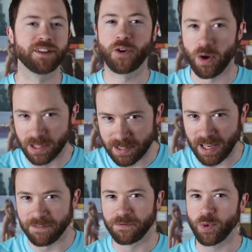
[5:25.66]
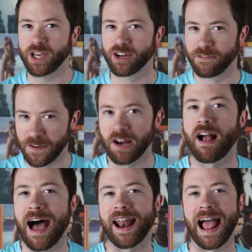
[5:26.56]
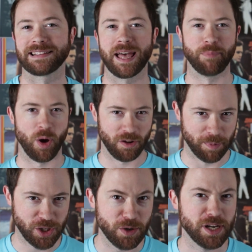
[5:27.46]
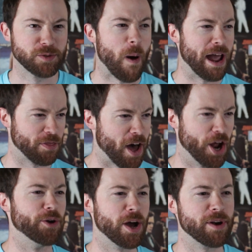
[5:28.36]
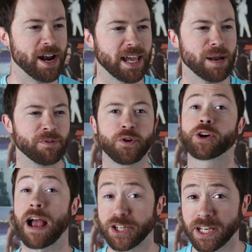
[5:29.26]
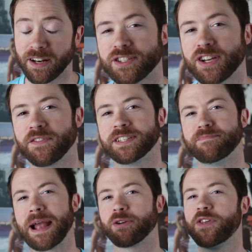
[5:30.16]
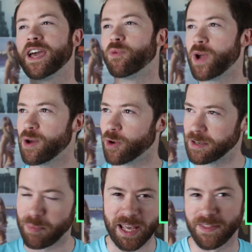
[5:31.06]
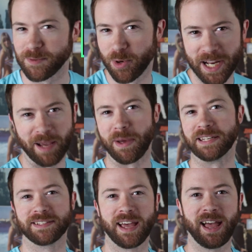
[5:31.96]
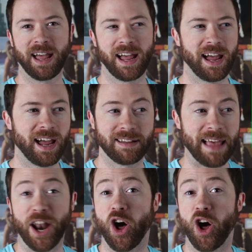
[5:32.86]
And of course, if we could figure out how to ask that bowl of petunias why it thought, oh no, not again, before crashing surface of Magrathea, oh, no, we wouldn't be in this predicament at